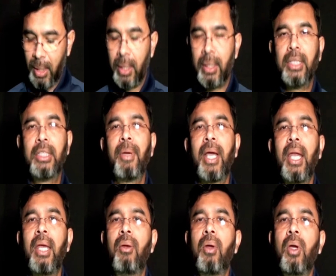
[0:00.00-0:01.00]
then
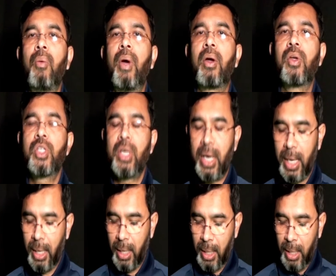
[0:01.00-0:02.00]
typically we're
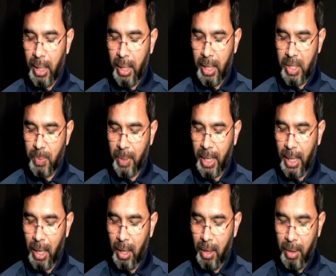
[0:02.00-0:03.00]
considering
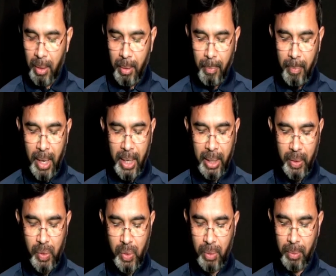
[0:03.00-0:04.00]
spherical
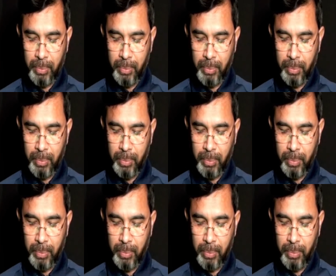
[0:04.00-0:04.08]
particles.